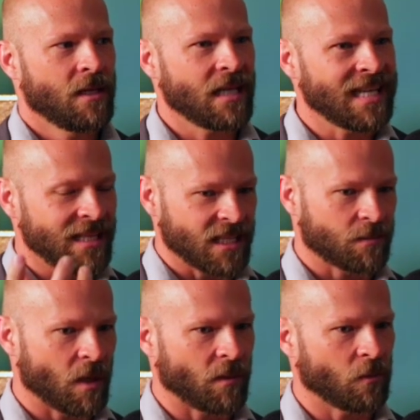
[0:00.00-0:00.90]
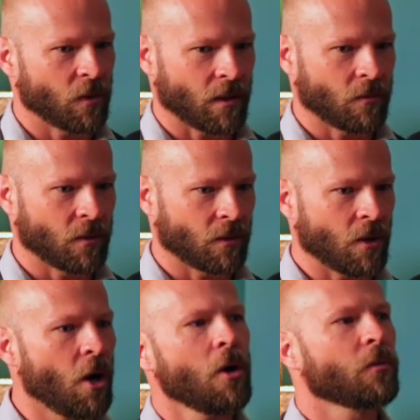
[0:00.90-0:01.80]
Right. In this moment where we're
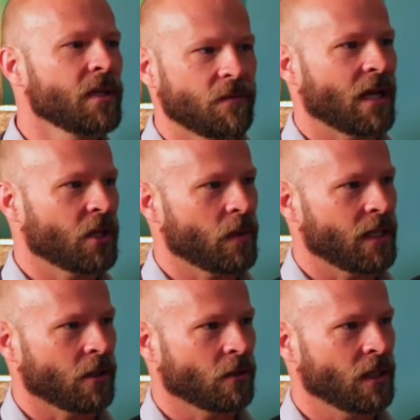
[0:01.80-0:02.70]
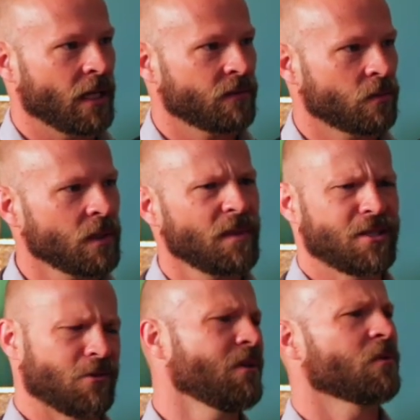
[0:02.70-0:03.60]
all reevaluating our lives, what yeah. am I
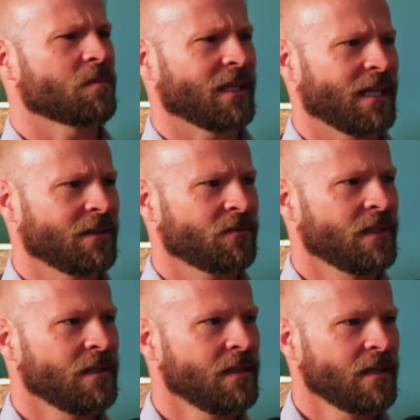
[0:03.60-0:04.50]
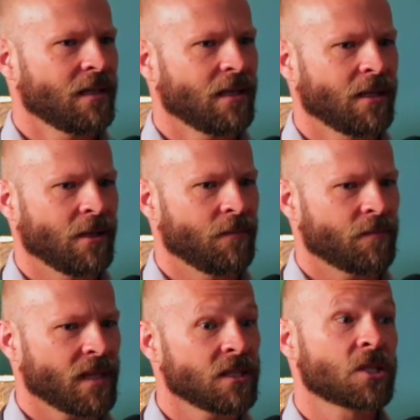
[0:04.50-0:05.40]
doing with my life? Right. Um,
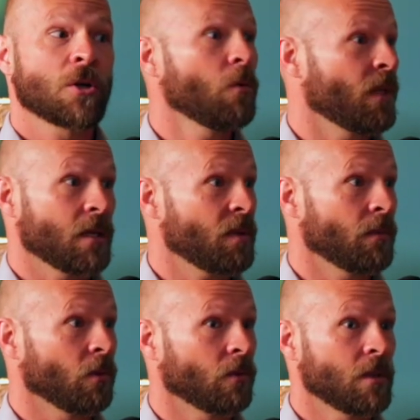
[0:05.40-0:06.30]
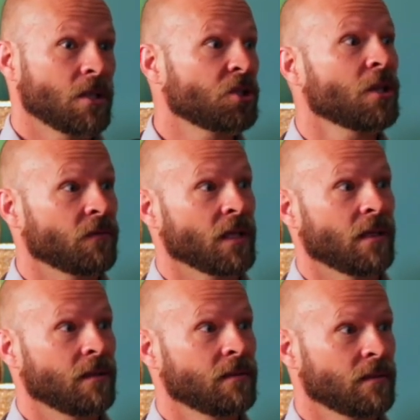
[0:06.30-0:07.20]
and so many people
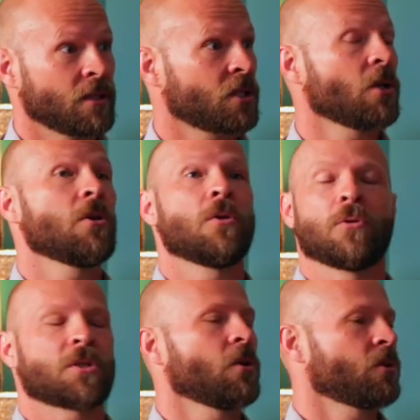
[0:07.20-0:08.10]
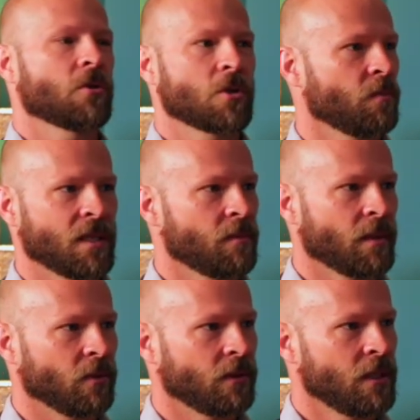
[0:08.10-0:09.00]
shifted. Yeah. So so so so many
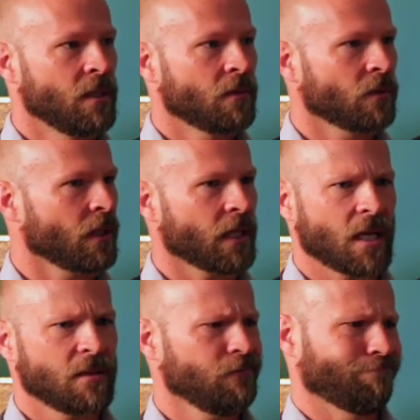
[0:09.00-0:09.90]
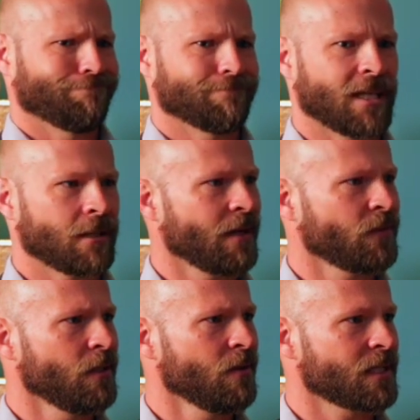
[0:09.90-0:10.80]
people. Right. like I don't I don't have
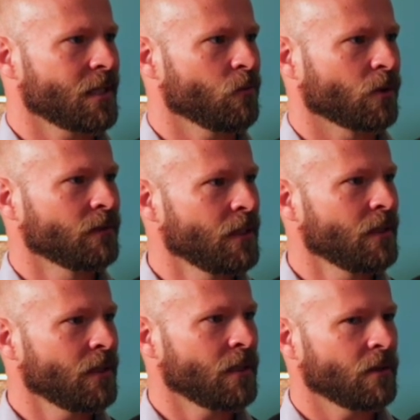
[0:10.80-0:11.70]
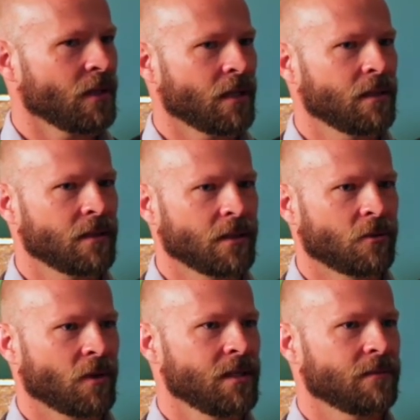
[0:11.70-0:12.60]
to do this anymore. Right. You know, uh, the
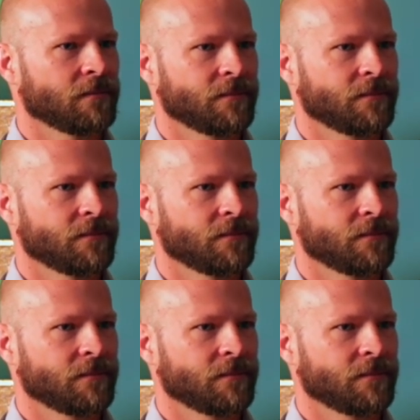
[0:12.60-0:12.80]
great